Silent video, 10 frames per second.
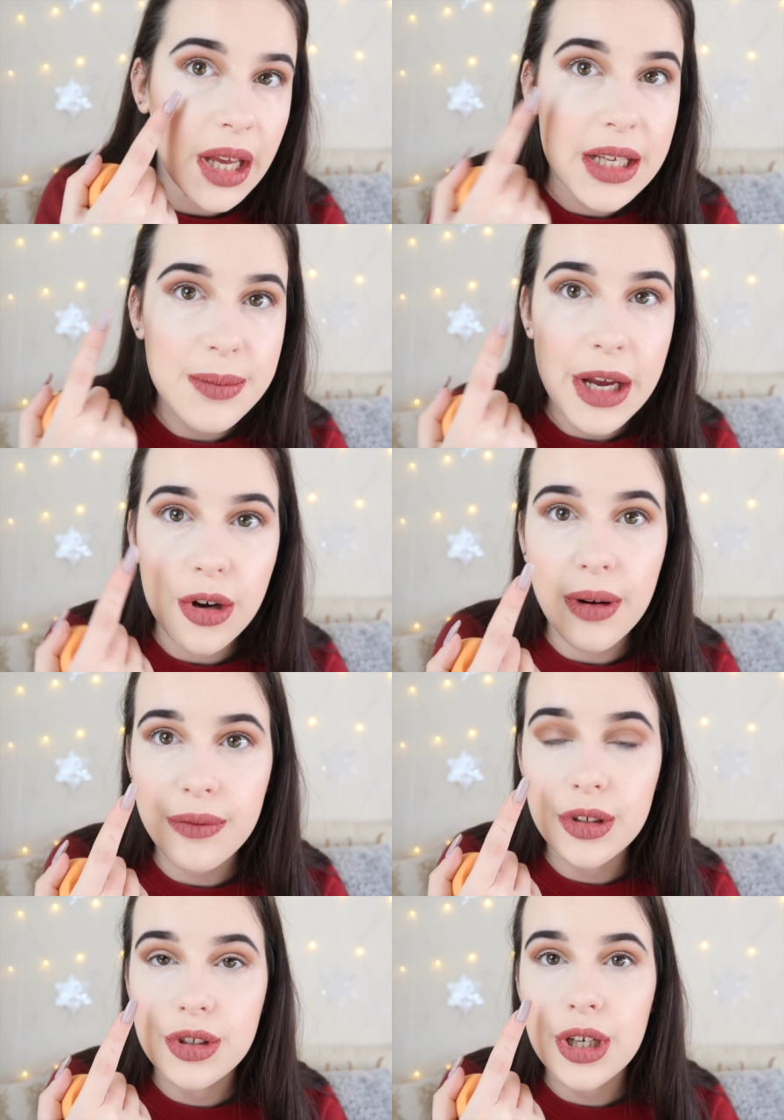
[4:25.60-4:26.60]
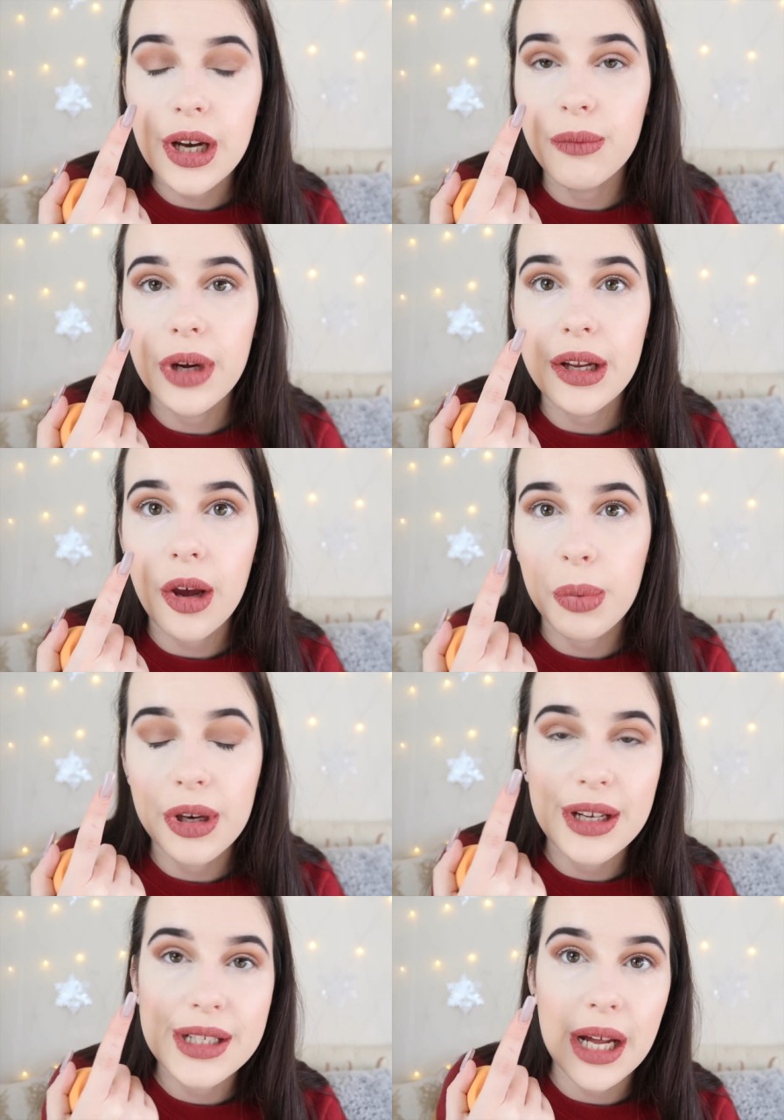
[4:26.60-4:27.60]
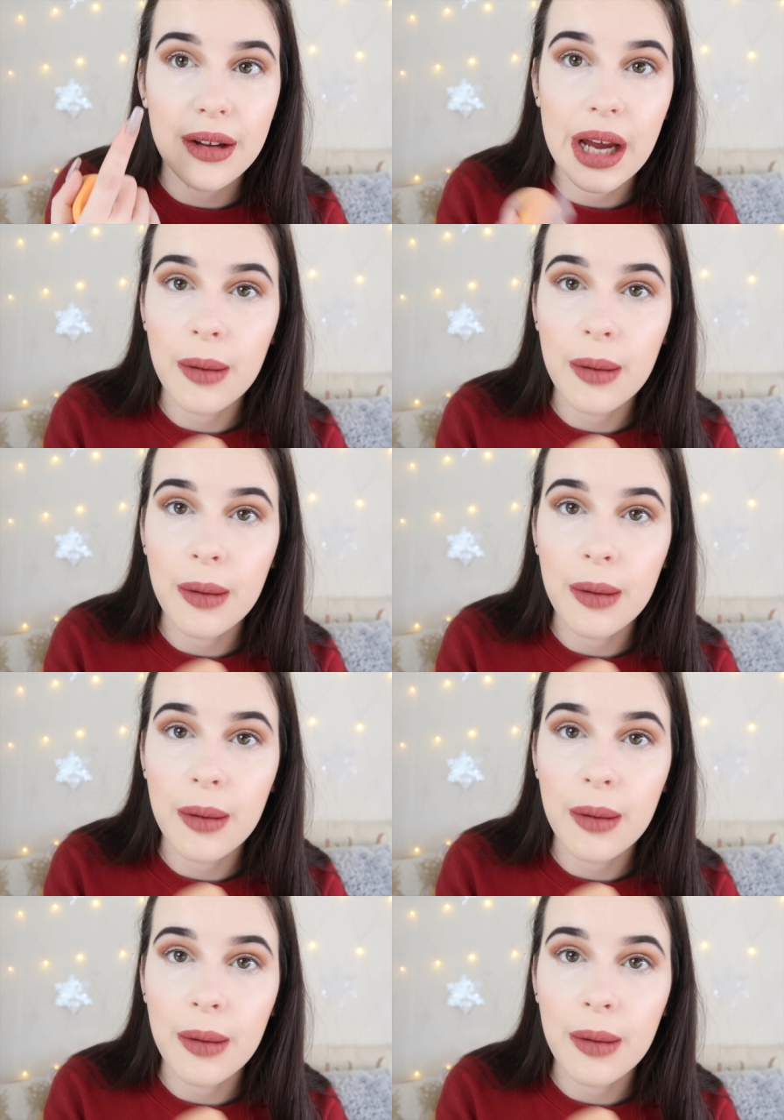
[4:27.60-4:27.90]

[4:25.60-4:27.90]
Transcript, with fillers: is Makeup Revolution. I'm really hoping you can tell on